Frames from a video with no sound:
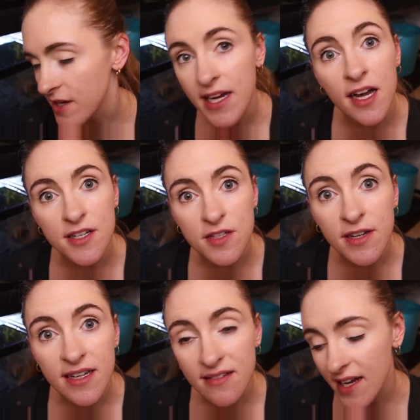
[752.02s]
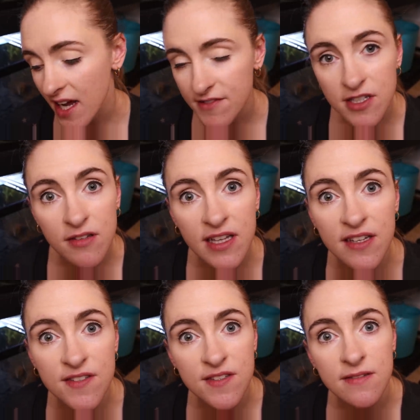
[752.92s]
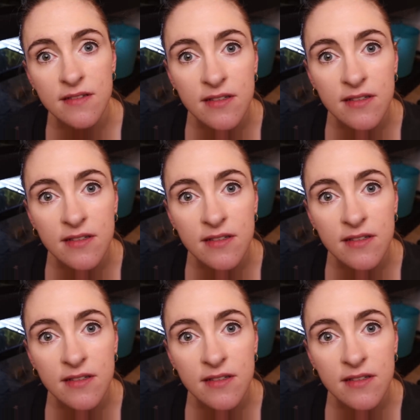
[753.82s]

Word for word: So I gotta do it. I have to do this.